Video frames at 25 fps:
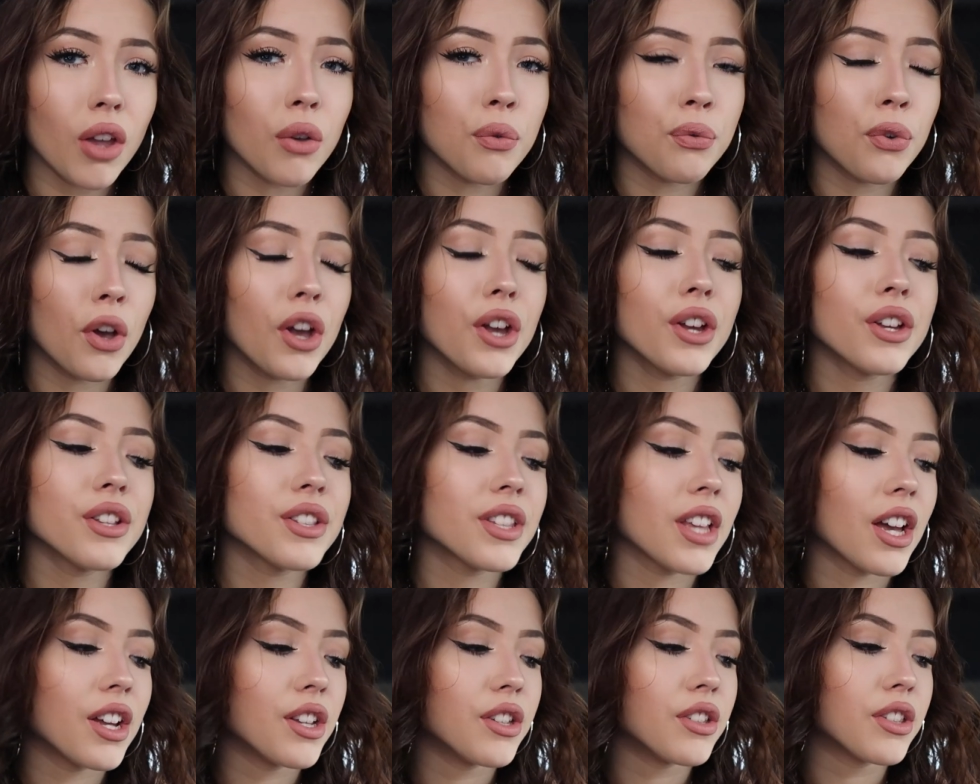
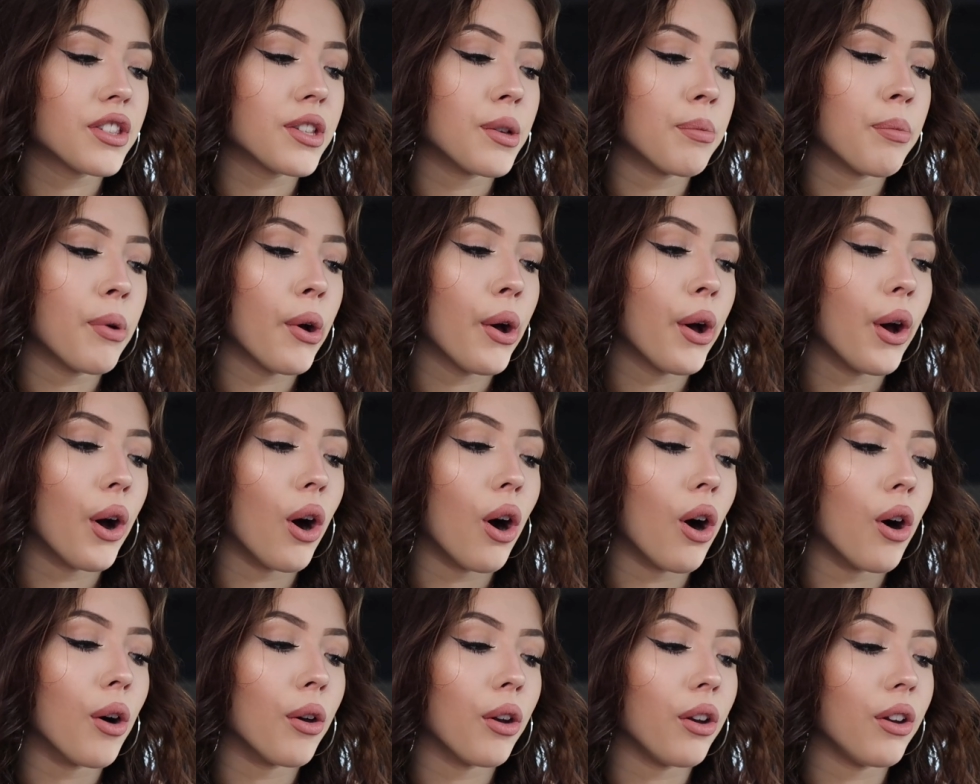photos I used to
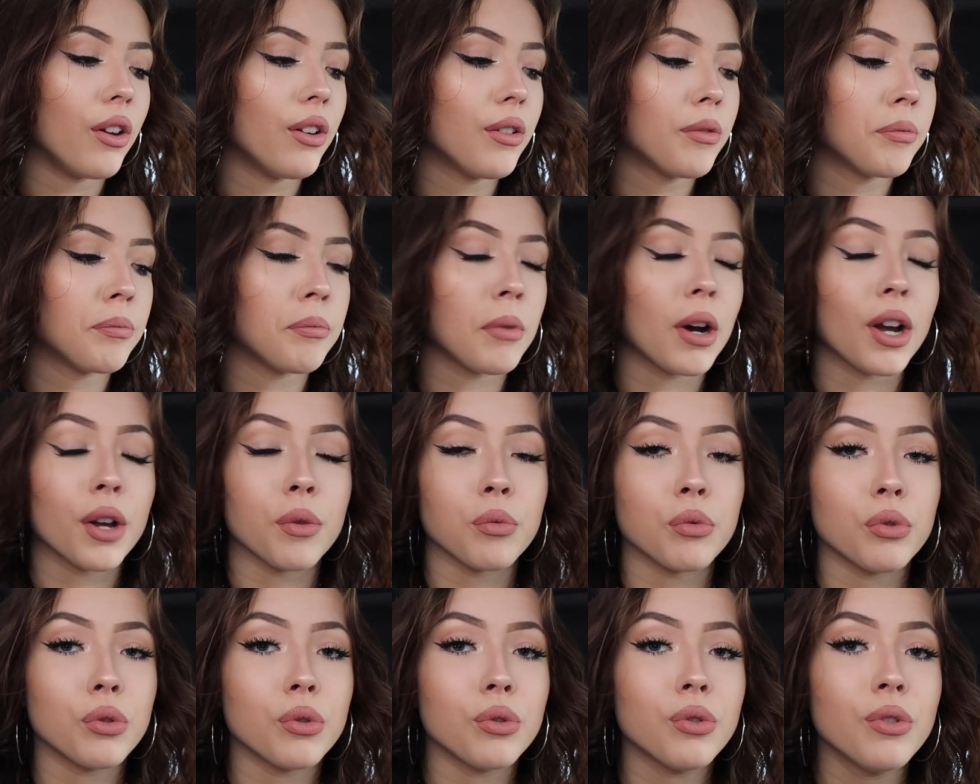put on
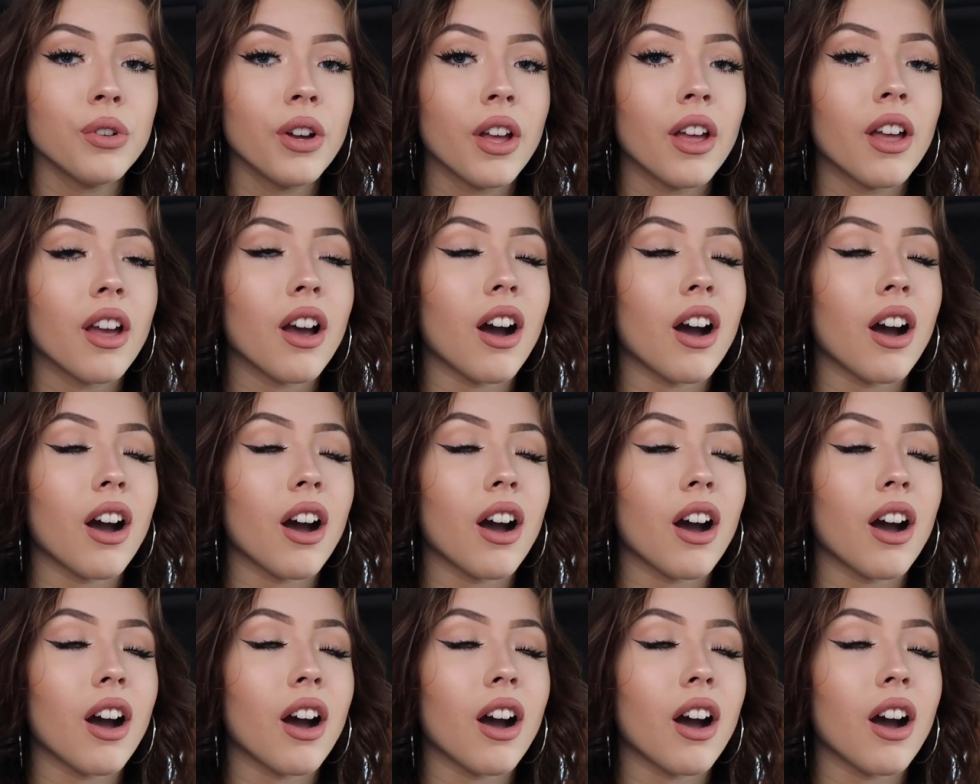my wall.